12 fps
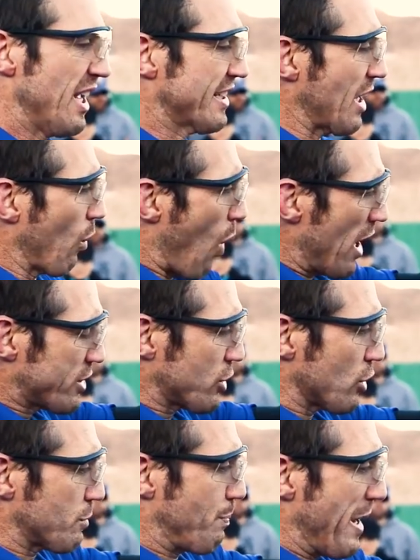because I watched
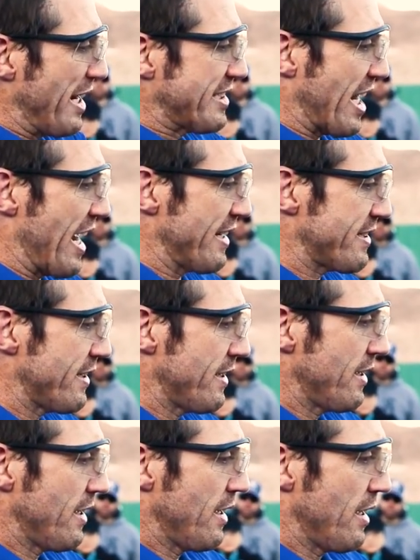those beads hit,
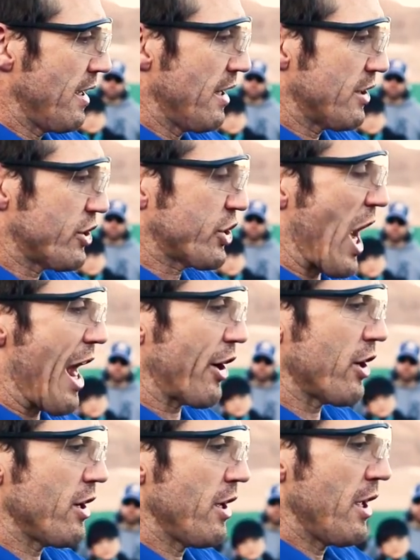
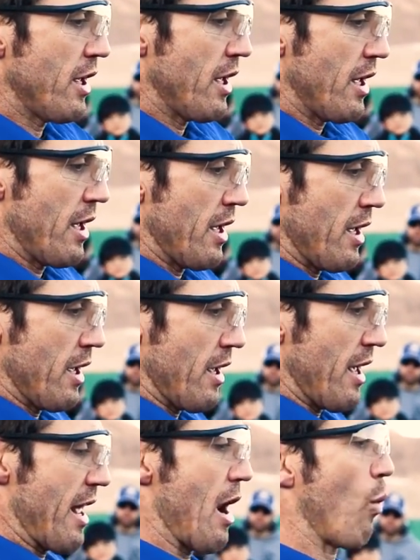shatter,
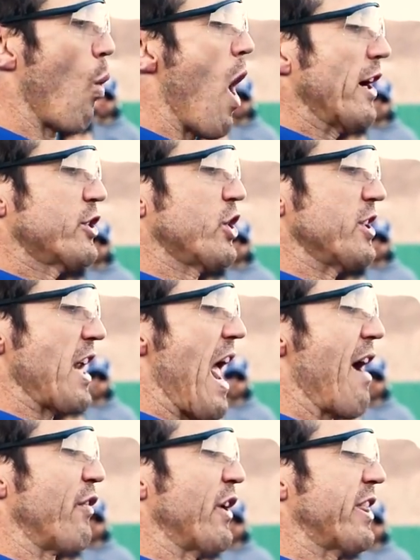and I watched just
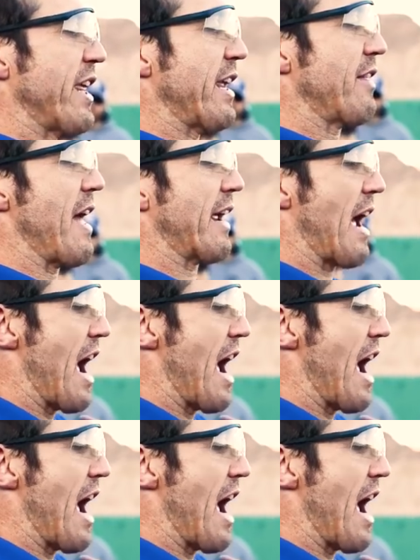everything in that